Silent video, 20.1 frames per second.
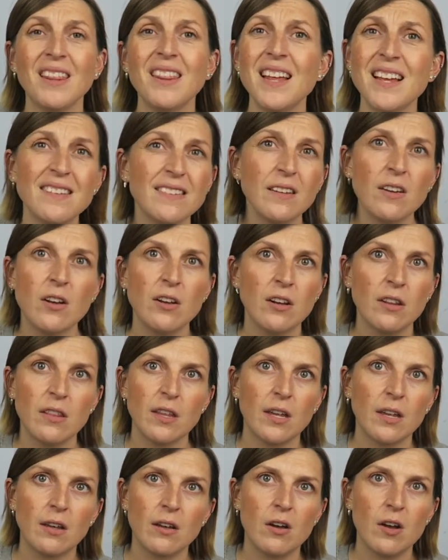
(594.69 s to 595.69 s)
That's the kind of
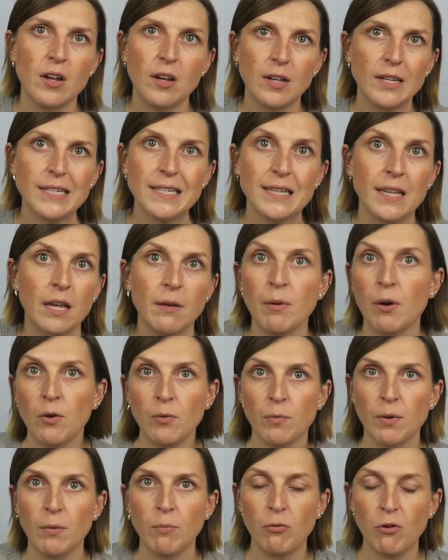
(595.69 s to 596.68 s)
thing I like to think about
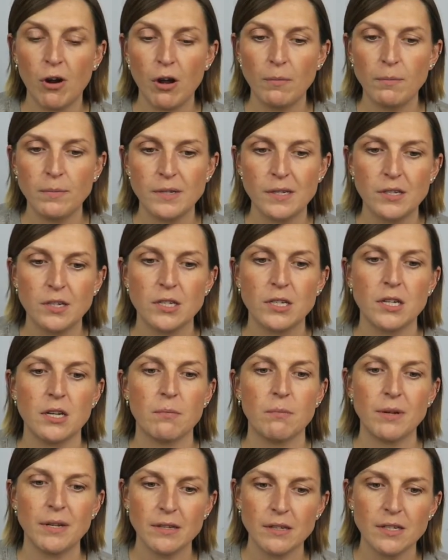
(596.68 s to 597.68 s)
with my props, just in
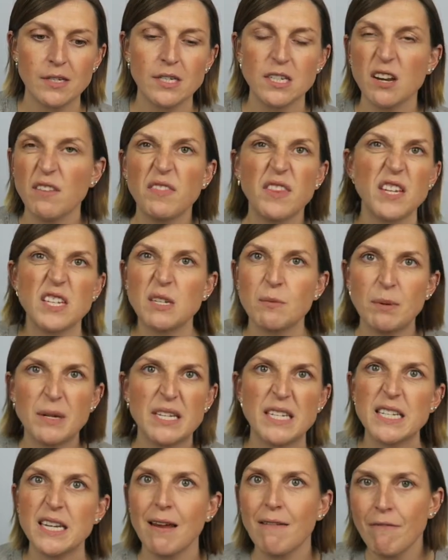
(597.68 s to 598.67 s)
a bit stuff that's a
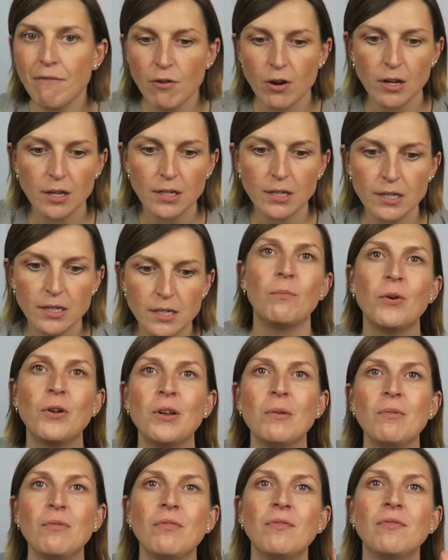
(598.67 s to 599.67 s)
bit different.
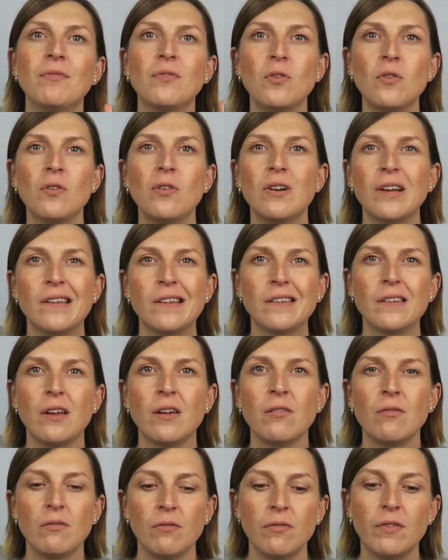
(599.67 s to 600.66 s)
Point number 4 is
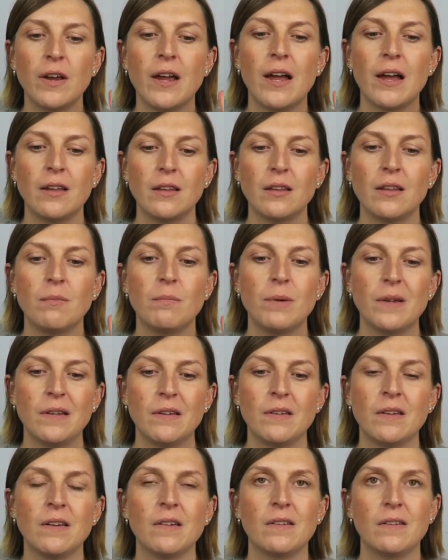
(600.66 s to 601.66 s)
don't forget the
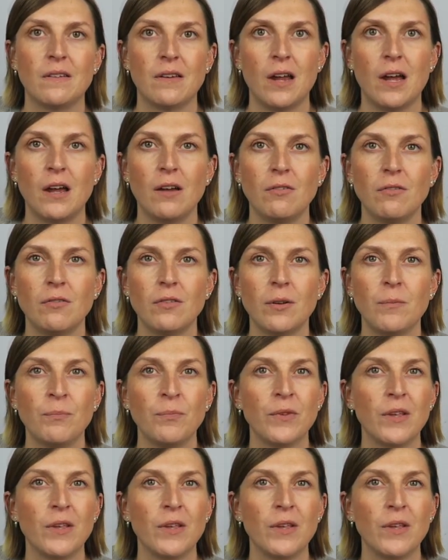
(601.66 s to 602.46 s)
business stuff.